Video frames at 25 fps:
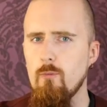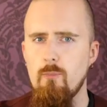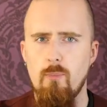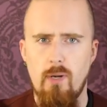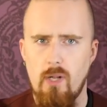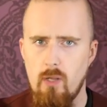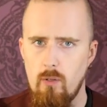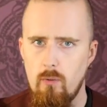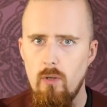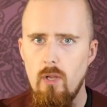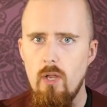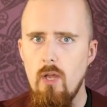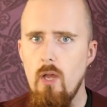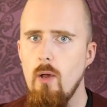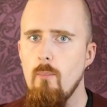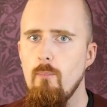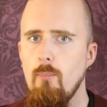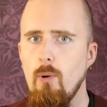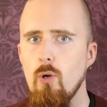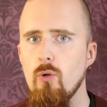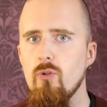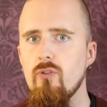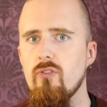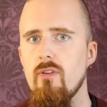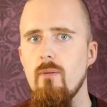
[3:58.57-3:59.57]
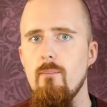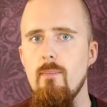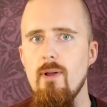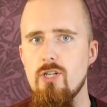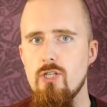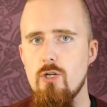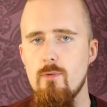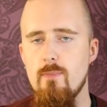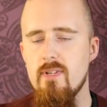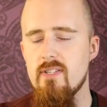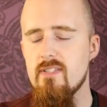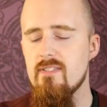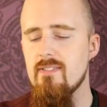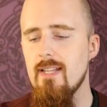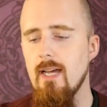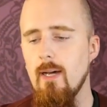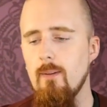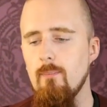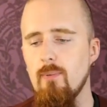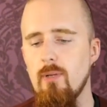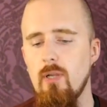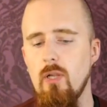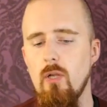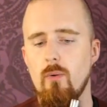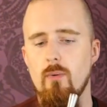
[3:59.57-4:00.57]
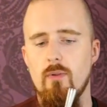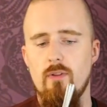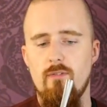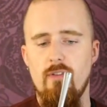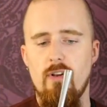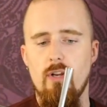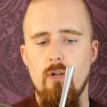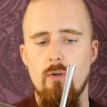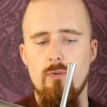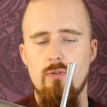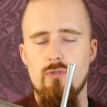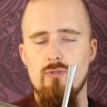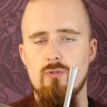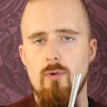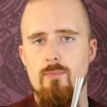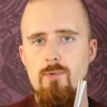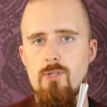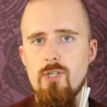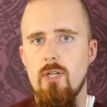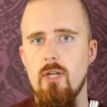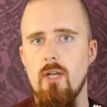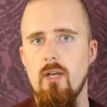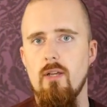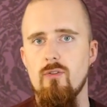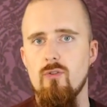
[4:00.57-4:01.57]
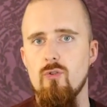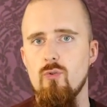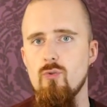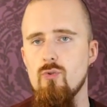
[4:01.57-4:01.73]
but I'll post the measurements down below in the video description as